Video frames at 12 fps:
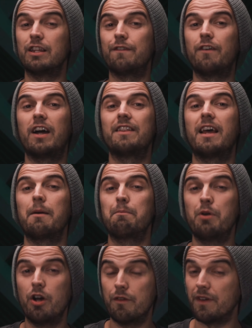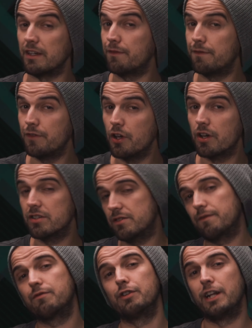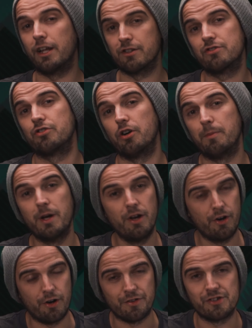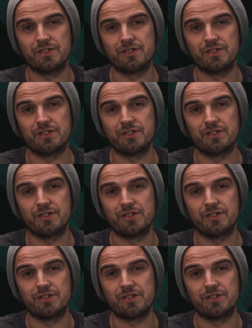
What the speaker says: to find that perfect first freelance job on the